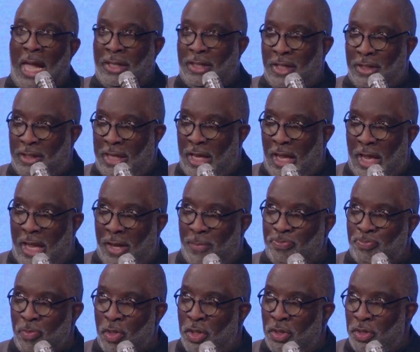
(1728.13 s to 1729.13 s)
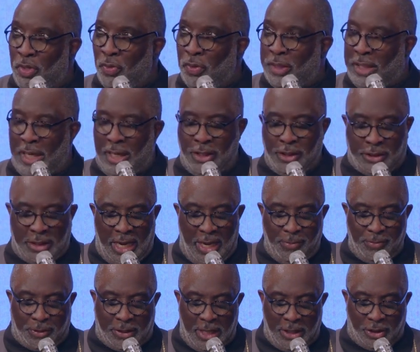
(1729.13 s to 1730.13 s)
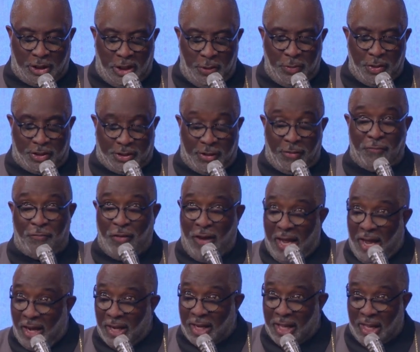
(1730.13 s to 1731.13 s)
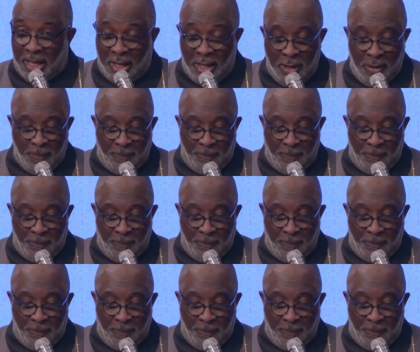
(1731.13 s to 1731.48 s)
The New King James says she was severely